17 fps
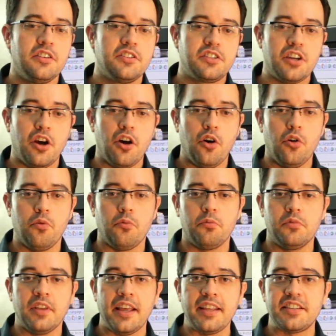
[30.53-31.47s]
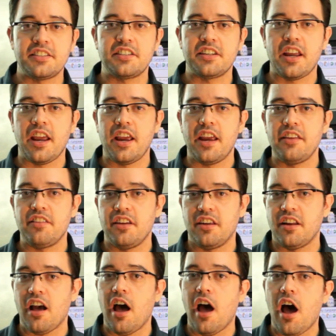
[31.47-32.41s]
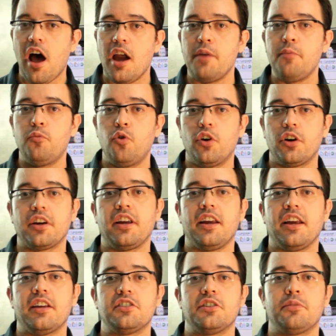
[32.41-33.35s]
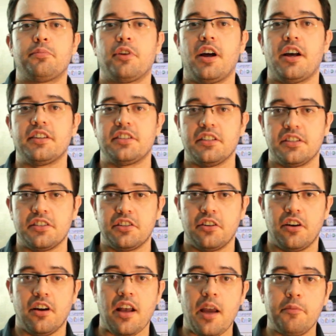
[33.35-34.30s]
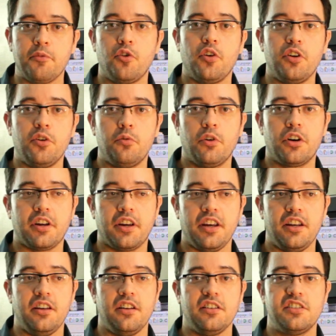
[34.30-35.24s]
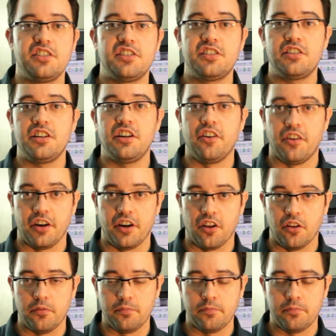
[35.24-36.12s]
So let's say that I'm working as the processor and I'm going to work in serial.